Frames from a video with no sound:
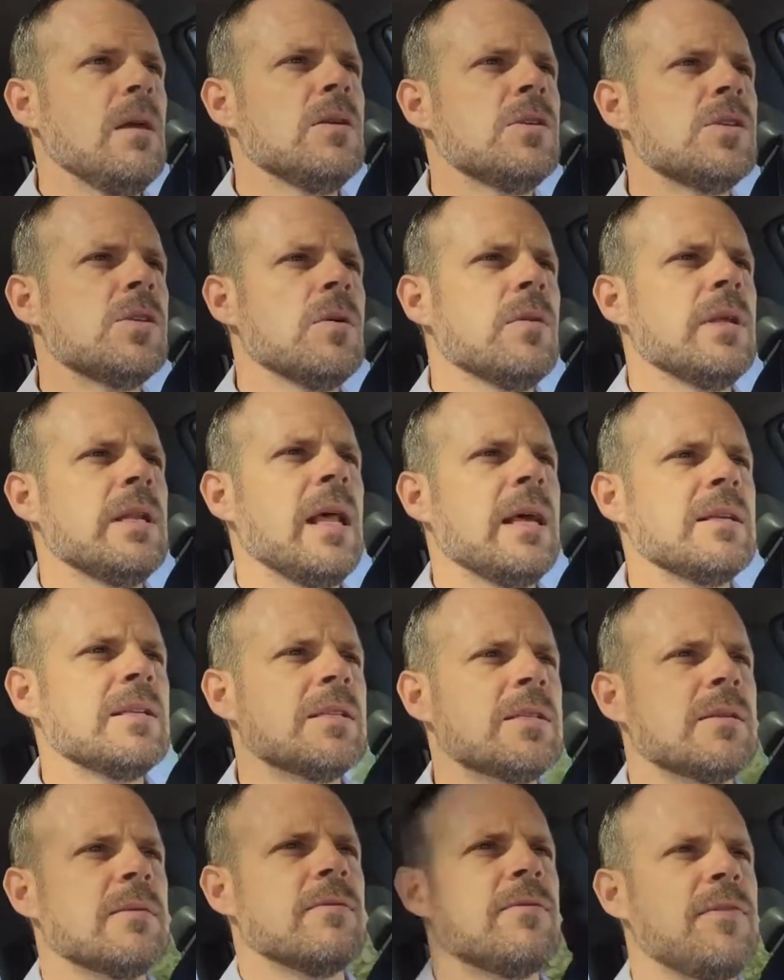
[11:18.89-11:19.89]
So the
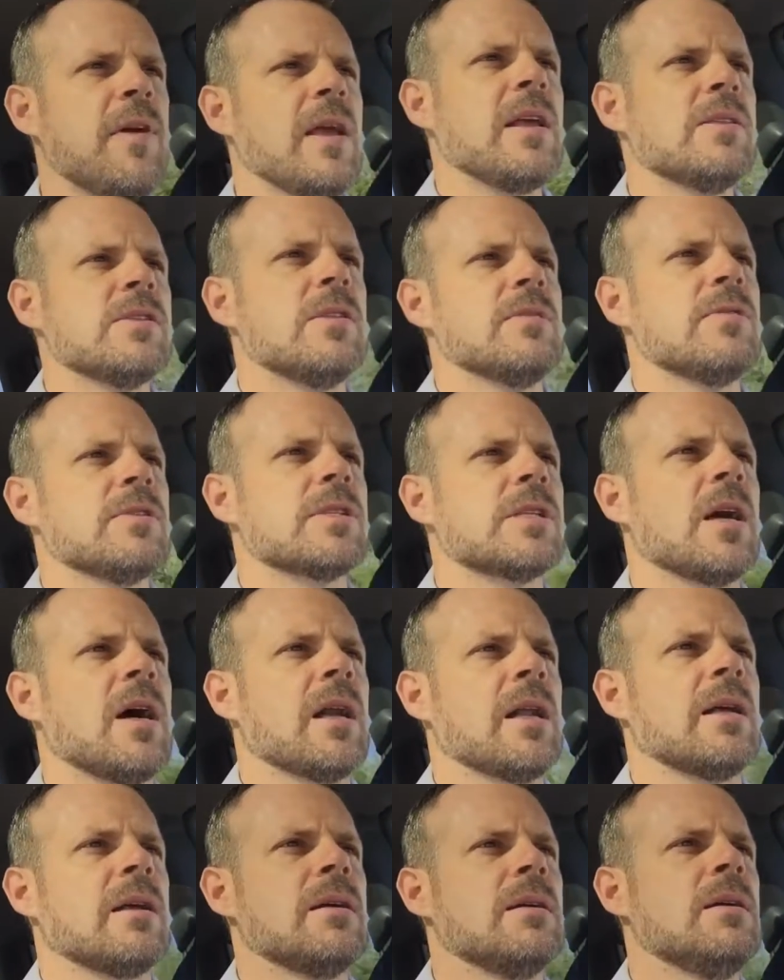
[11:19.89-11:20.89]
next phase you've
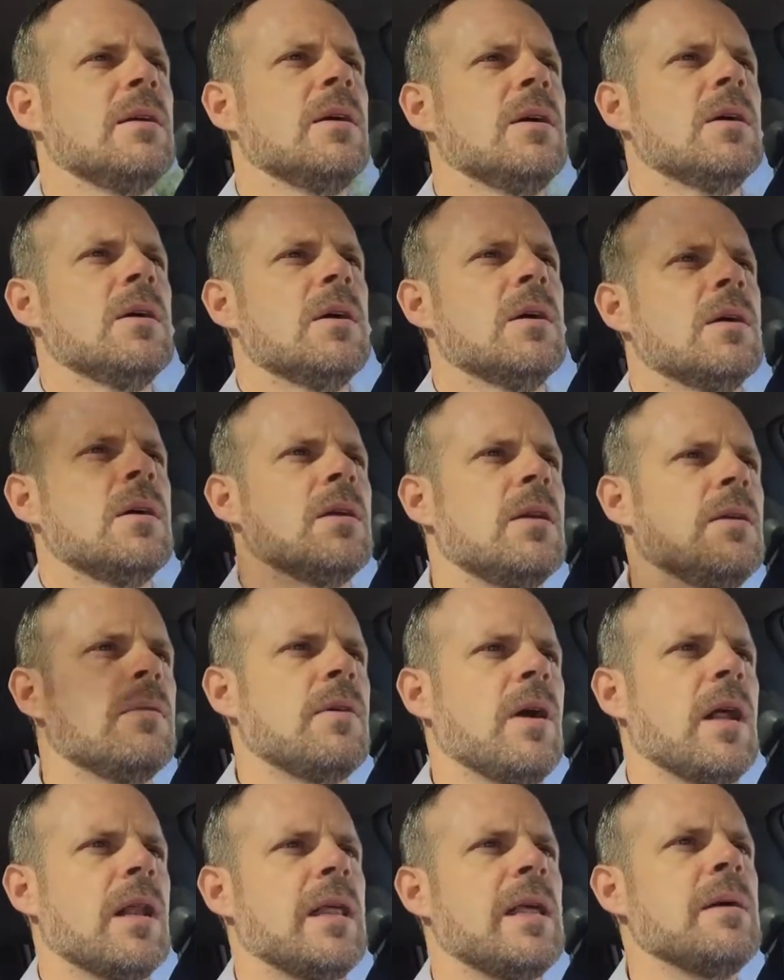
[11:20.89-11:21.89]
got
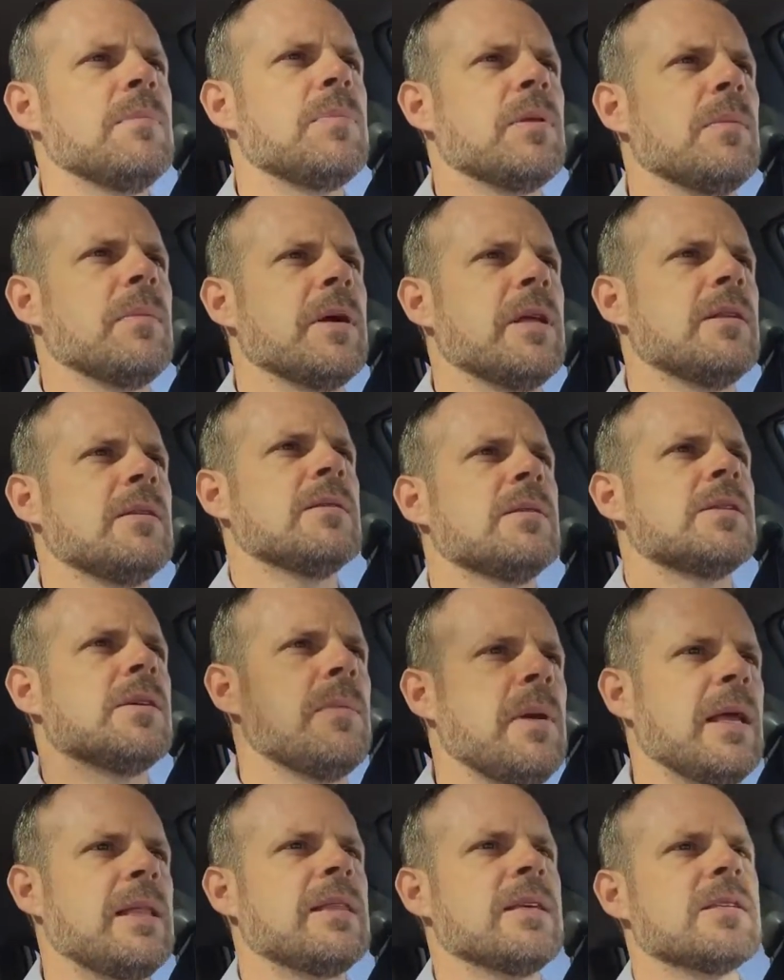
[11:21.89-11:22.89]
to implement to
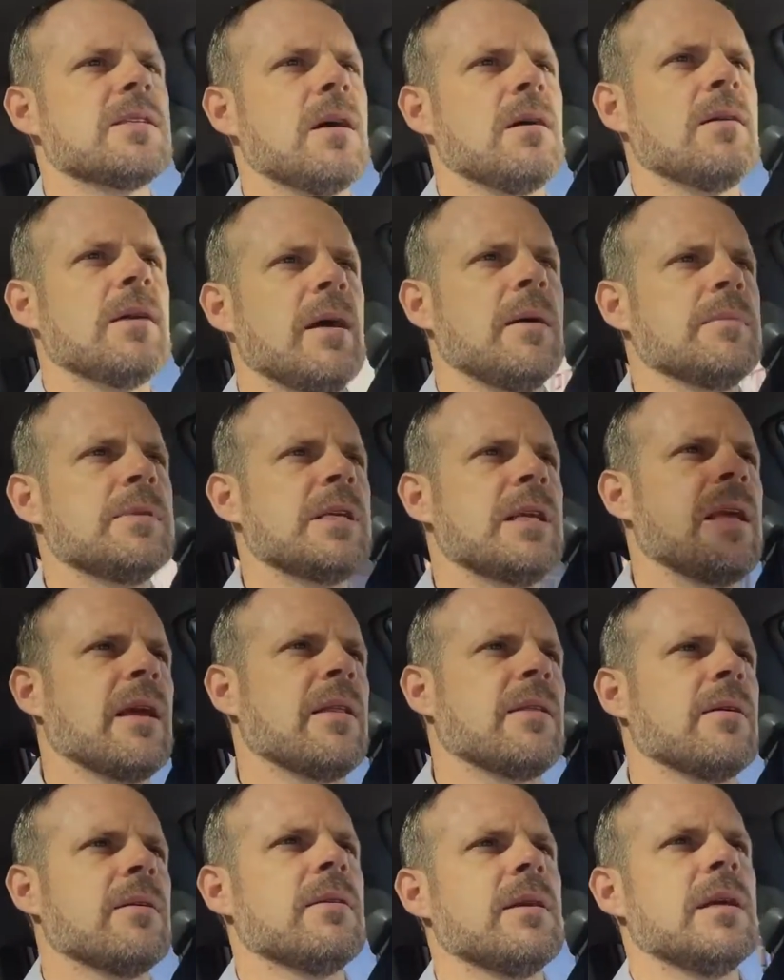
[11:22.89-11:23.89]
make this all come
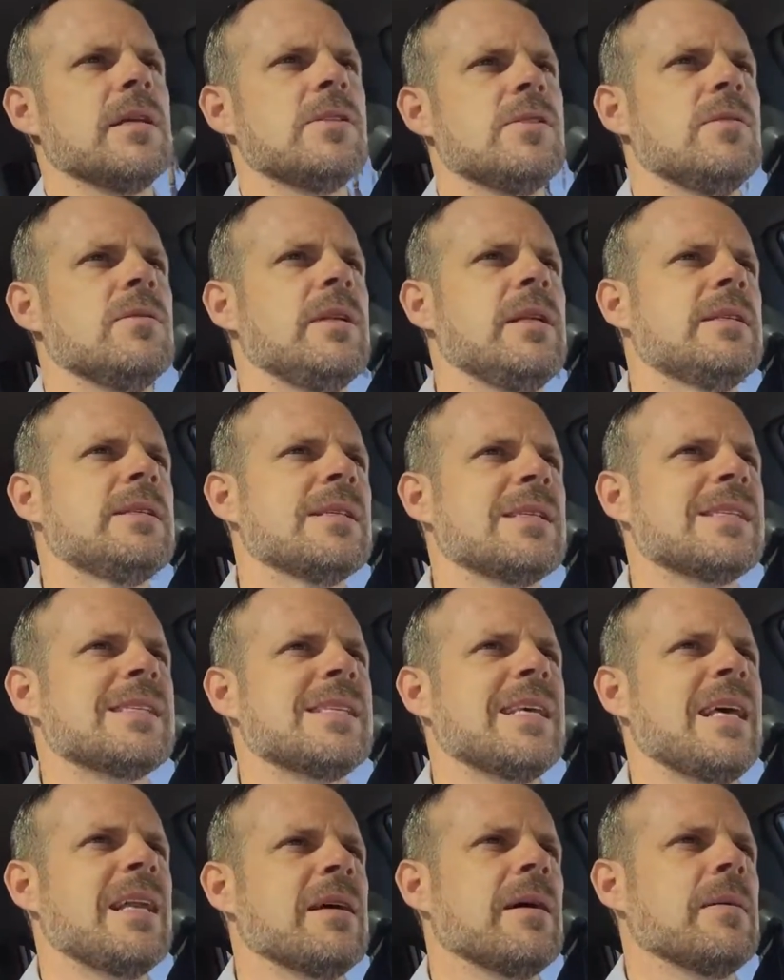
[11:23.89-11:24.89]
together is you need to
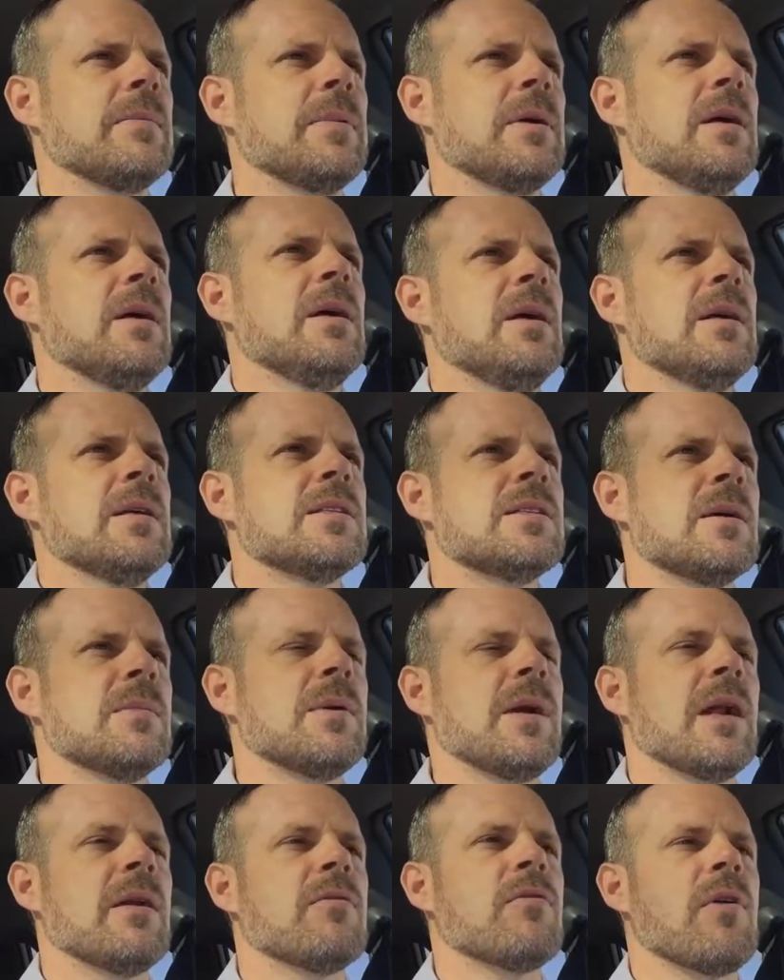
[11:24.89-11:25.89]
set up some
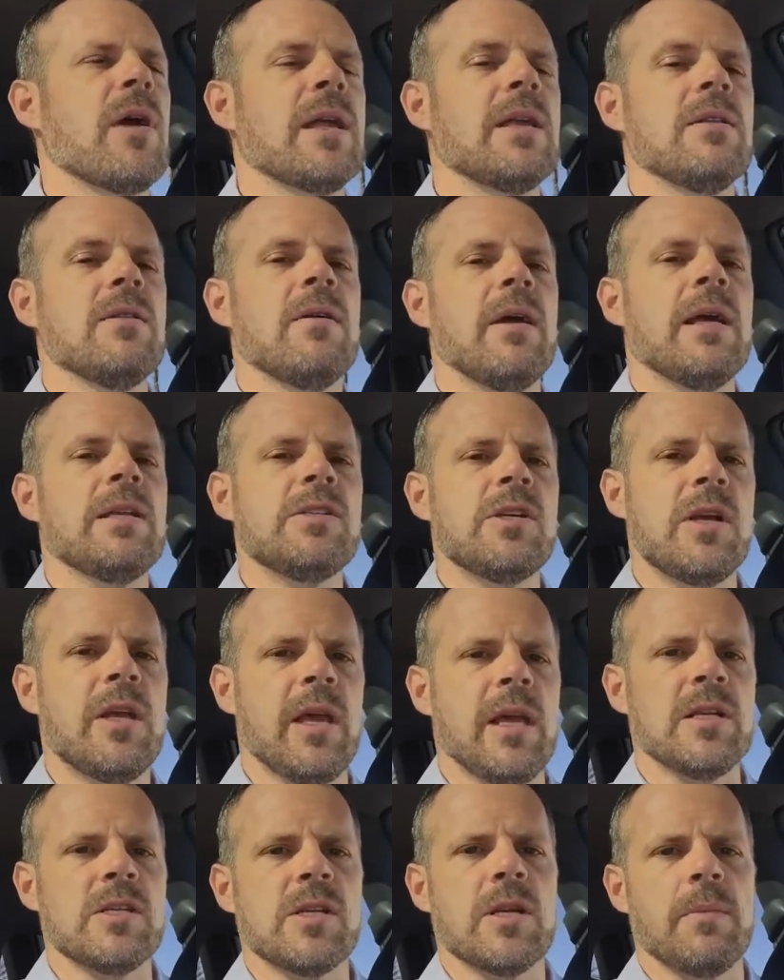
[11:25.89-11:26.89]
kind of regular
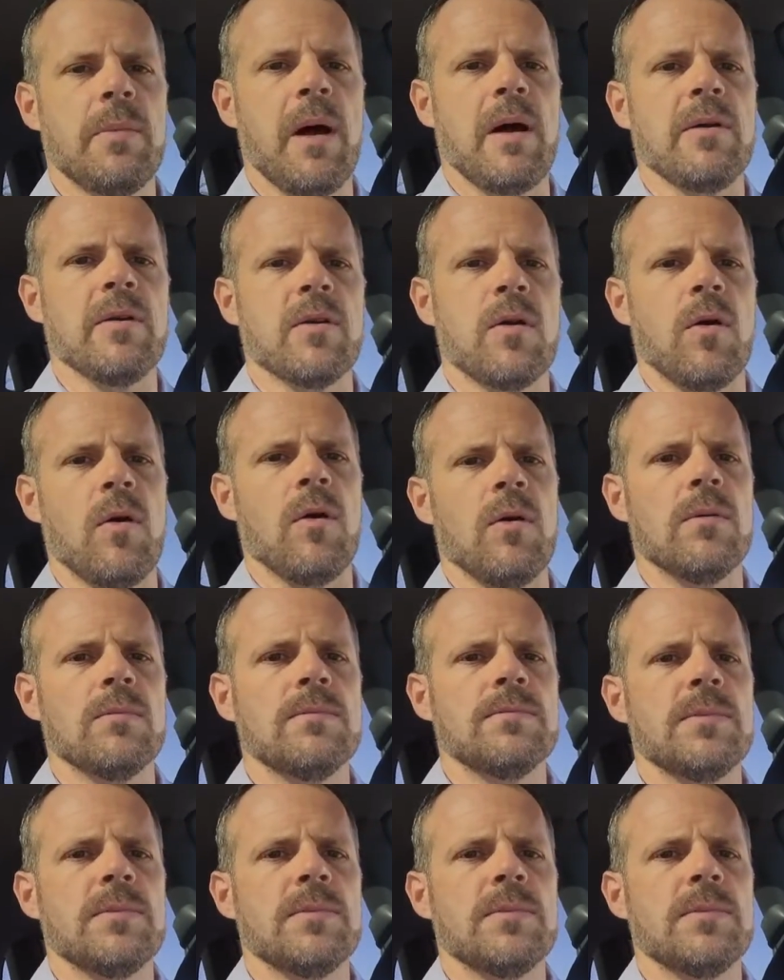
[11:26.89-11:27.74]
education about your goal.